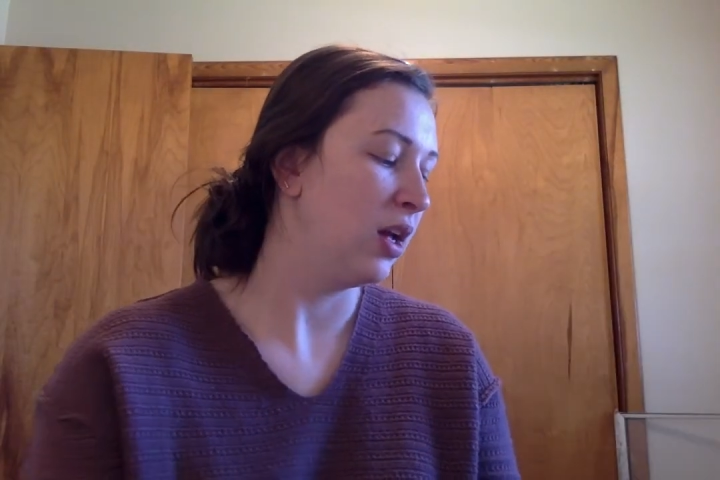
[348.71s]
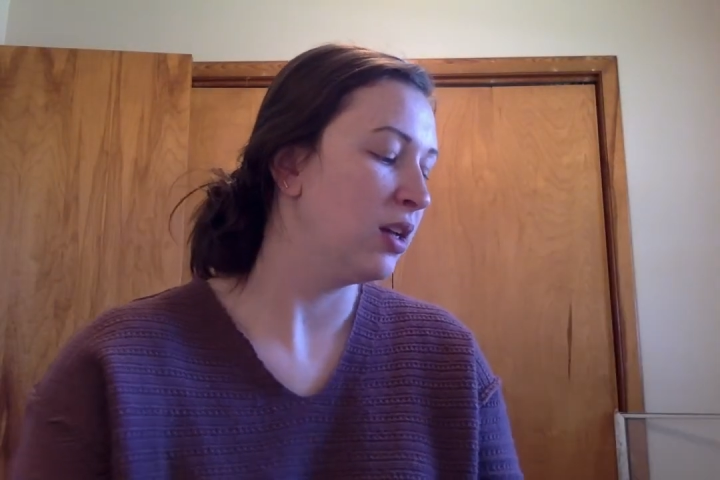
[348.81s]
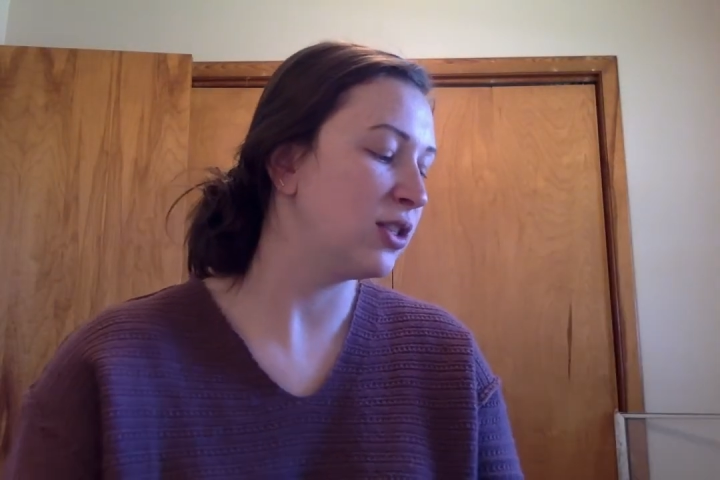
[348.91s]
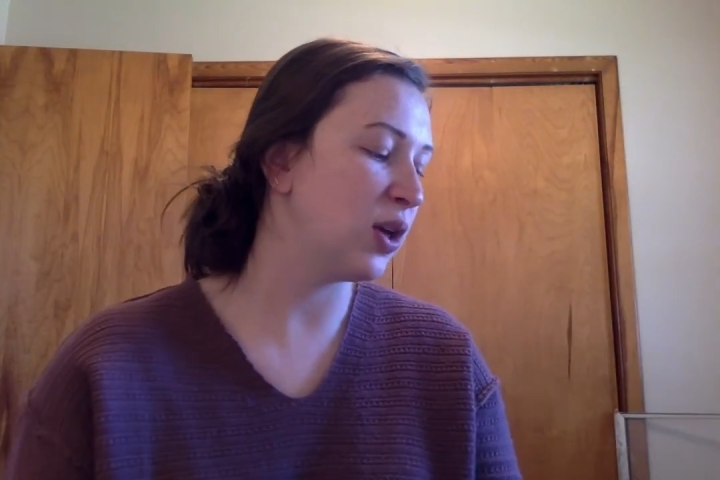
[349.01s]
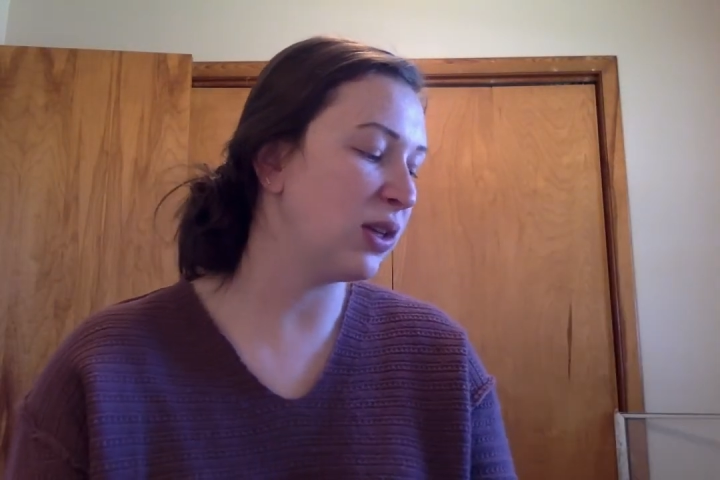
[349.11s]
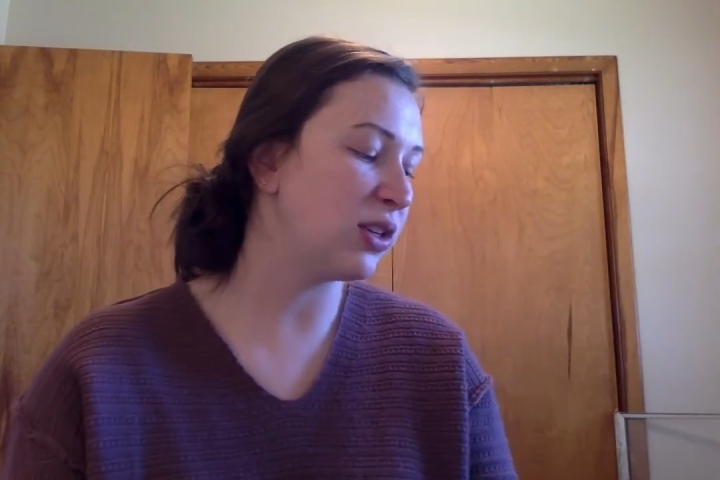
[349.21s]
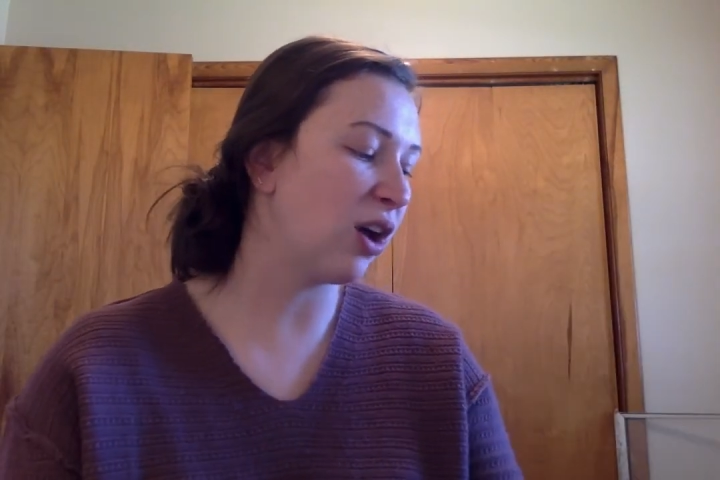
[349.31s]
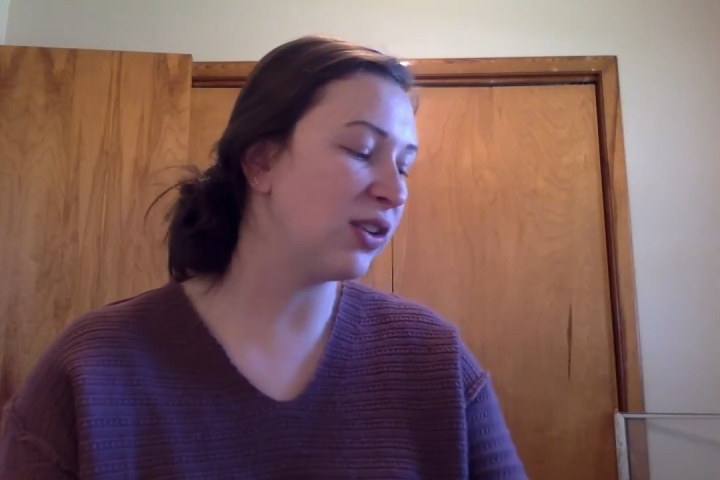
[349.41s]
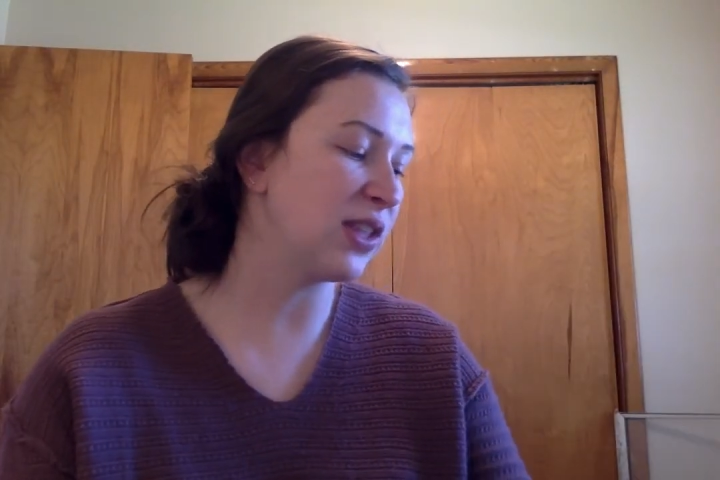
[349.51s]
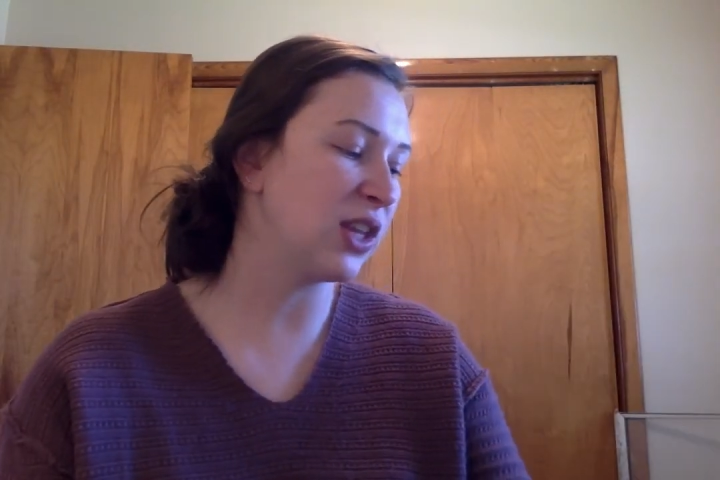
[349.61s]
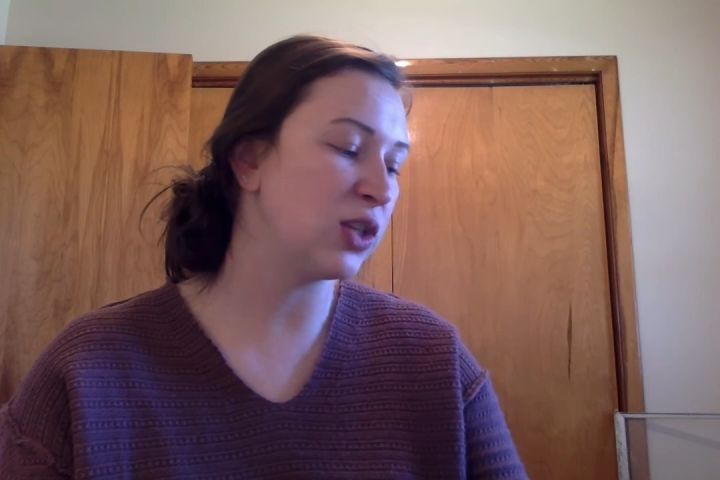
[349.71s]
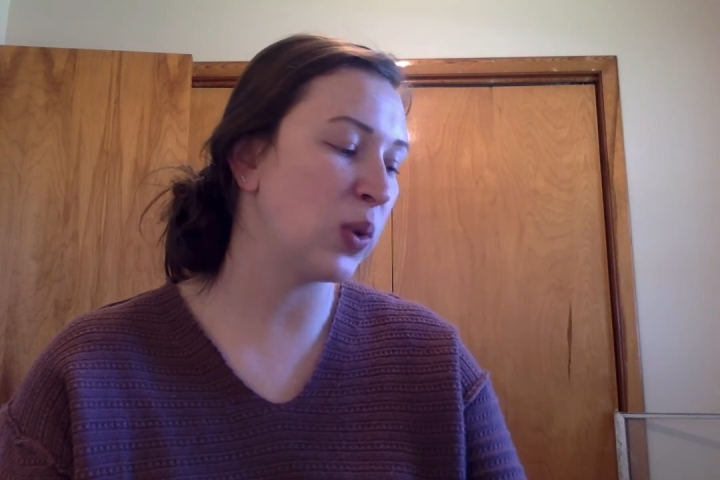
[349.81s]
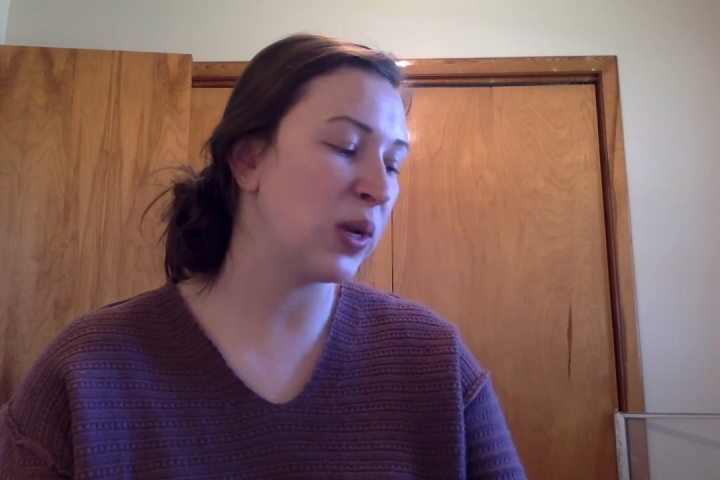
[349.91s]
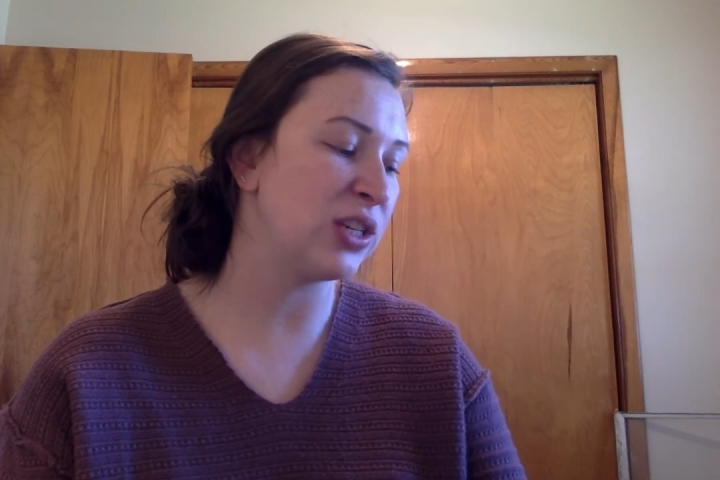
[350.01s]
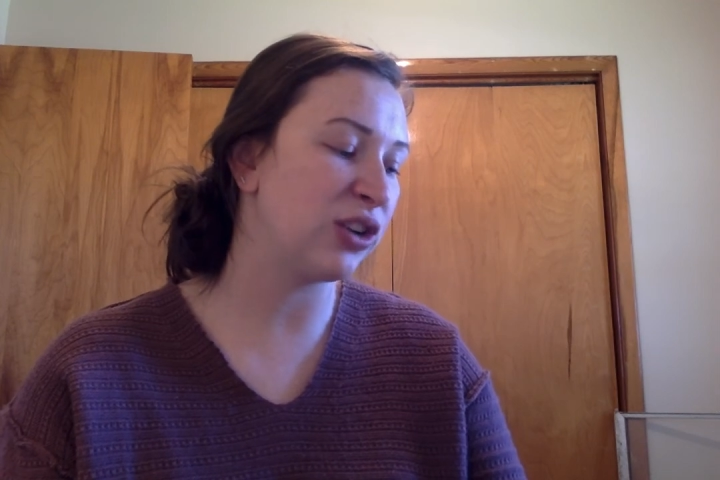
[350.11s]
So the dolls and the
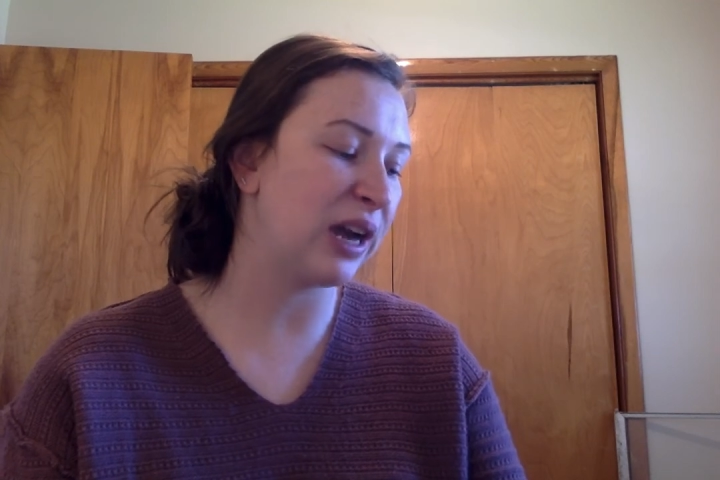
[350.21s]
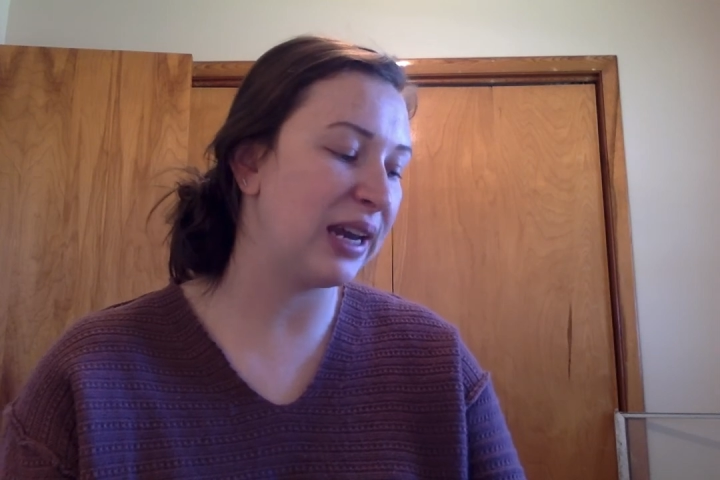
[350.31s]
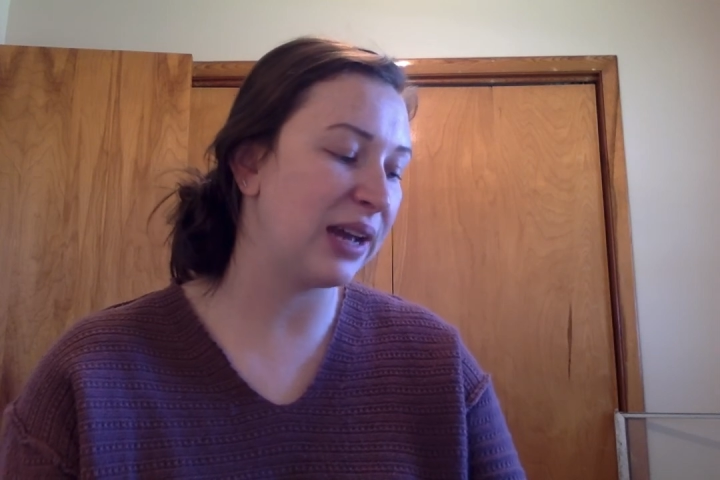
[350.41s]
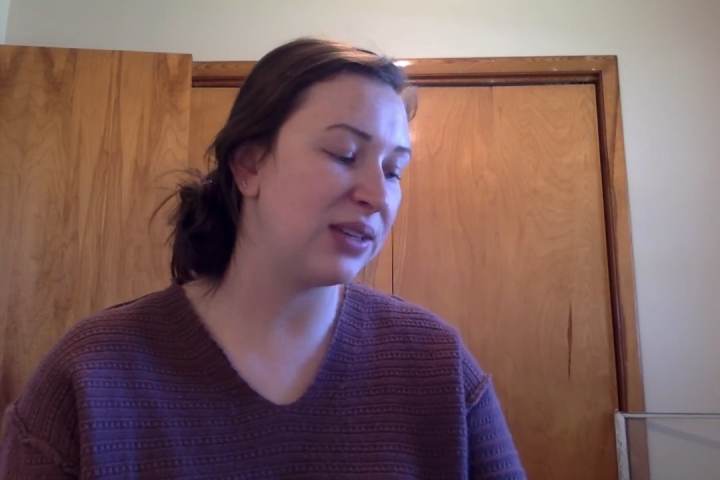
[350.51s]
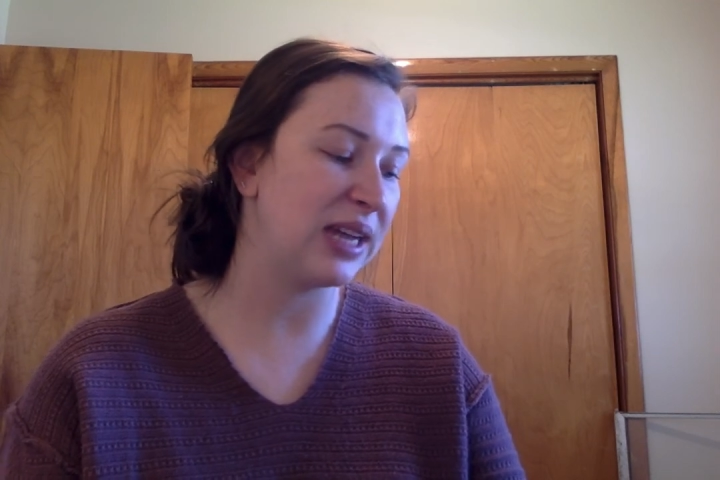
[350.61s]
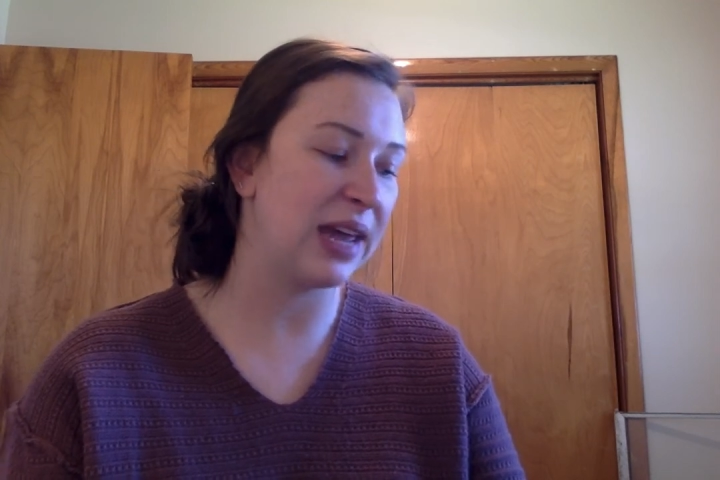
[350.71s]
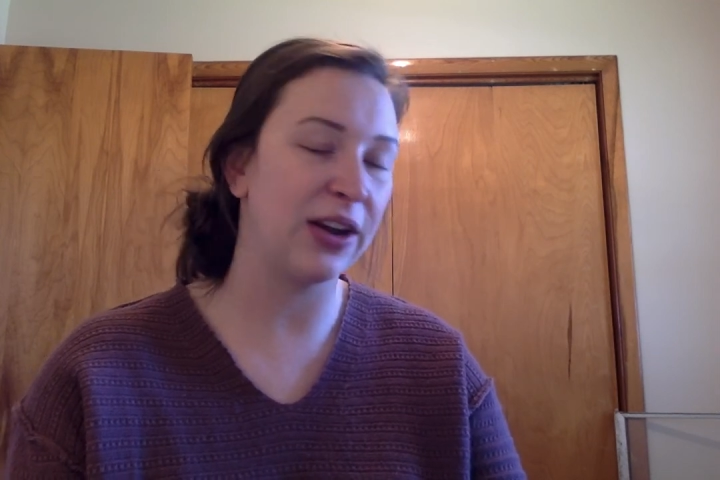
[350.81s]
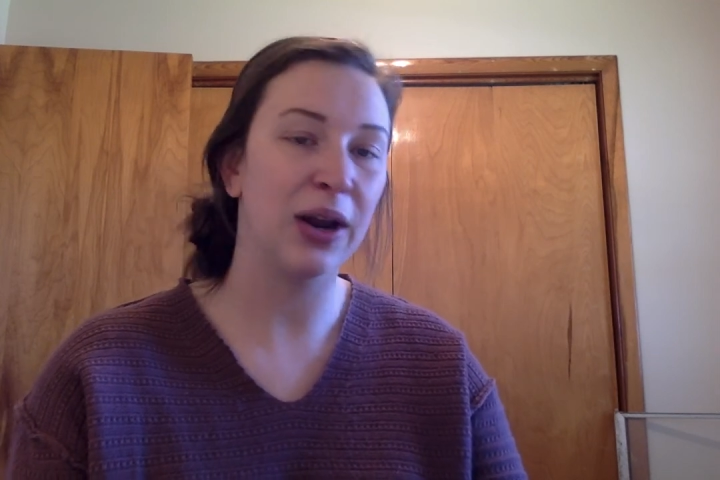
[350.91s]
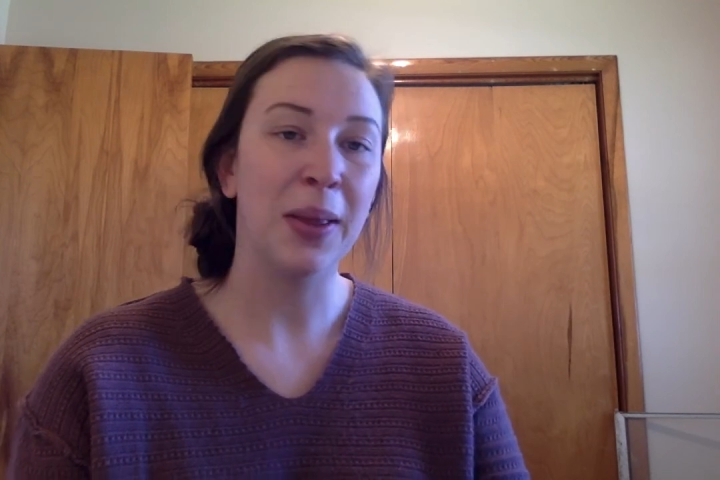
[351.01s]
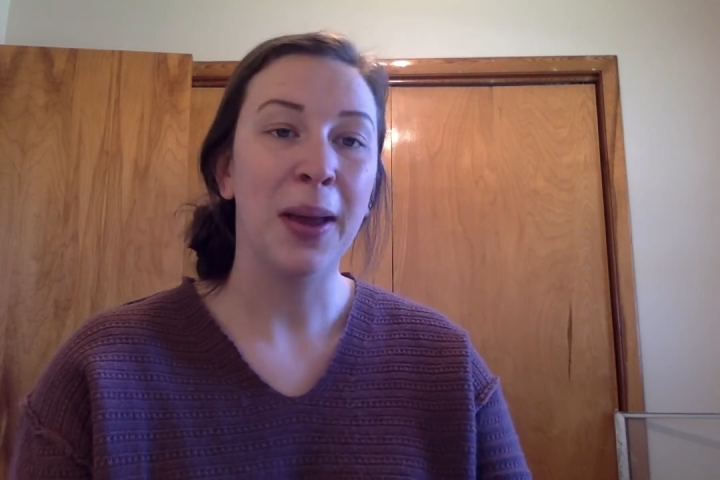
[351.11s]
toys cried out together,